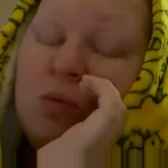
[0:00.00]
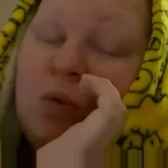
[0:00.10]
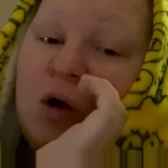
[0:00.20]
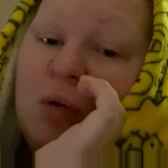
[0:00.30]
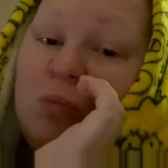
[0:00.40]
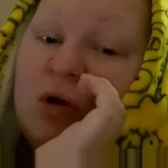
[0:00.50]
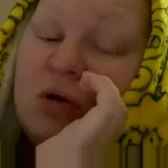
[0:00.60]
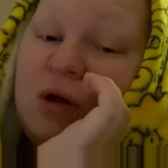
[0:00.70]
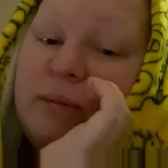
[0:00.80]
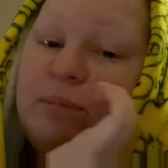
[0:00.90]
What
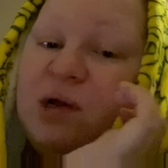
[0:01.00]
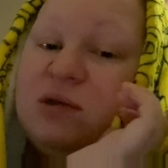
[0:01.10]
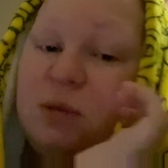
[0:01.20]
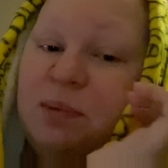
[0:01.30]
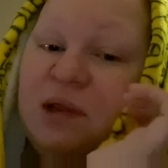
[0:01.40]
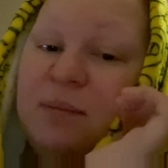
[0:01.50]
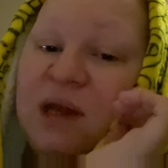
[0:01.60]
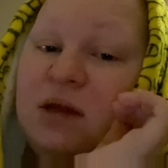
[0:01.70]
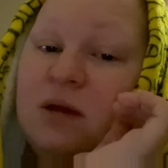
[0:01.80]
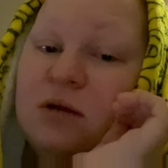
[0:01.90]
can possibly
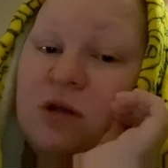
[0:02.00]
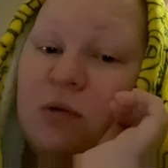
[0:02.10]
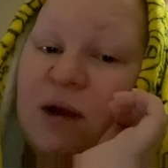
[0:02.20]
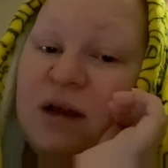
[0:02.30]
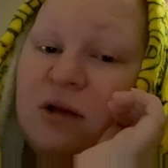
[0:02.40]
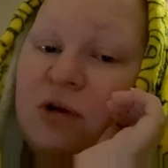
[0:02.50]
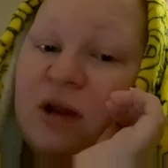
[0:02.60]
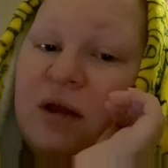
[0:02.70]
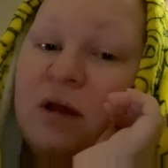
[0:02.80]
make you so angry